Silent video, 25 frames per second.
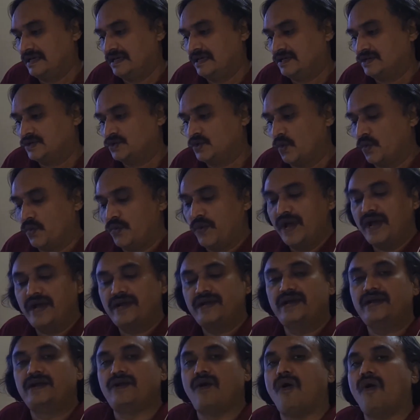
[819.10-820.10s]
So where
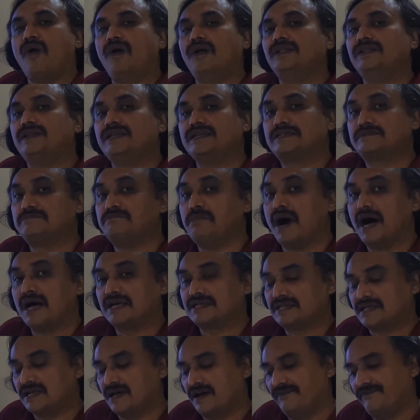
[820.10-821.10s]
did all this
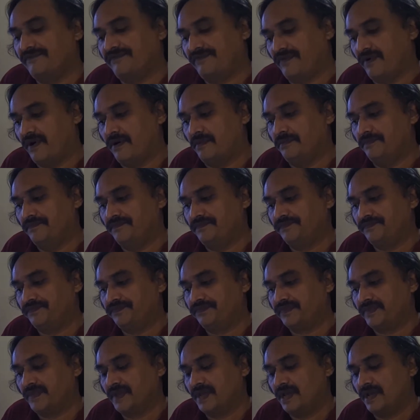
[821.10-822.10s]
mass come from?
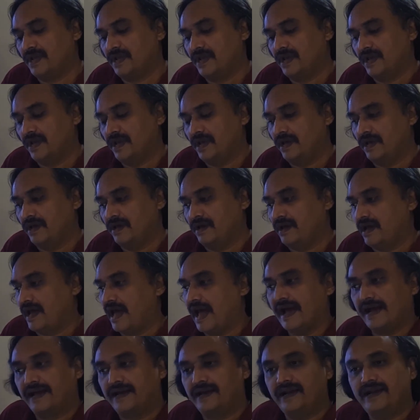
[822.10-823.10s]

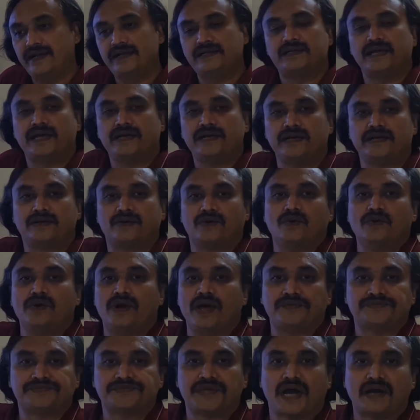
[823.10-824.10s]
Agreed that it could
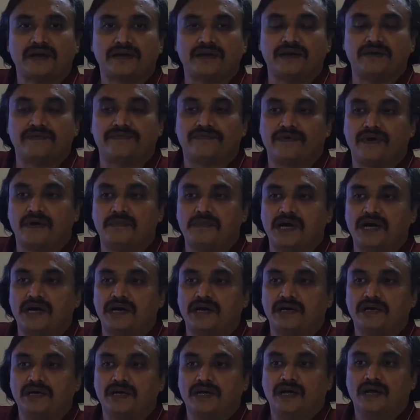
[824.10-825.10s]
have started from
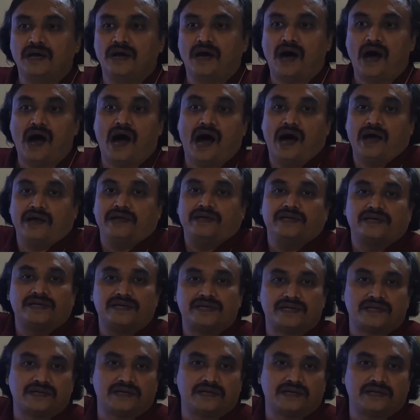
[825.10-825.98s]
a higher